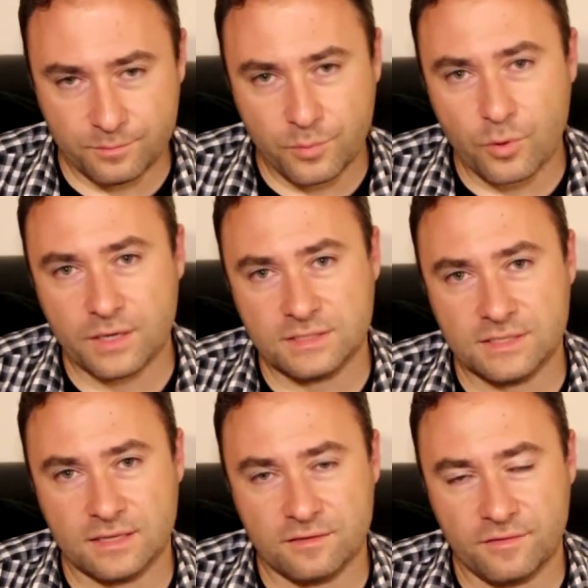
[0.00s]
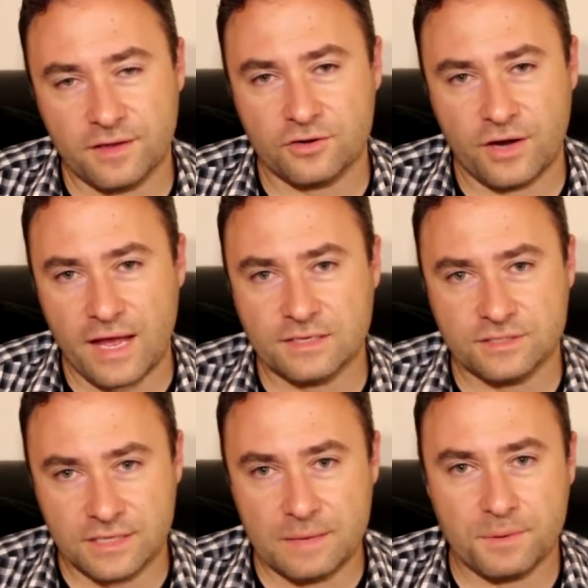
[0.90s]
points that the vendor has
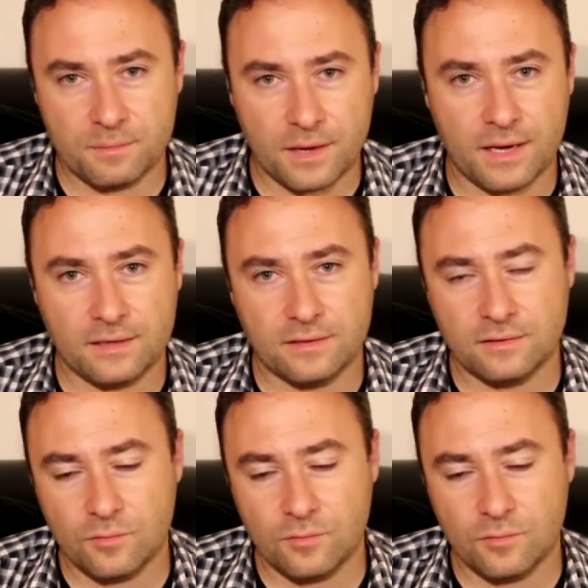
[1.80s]
to keep in mind.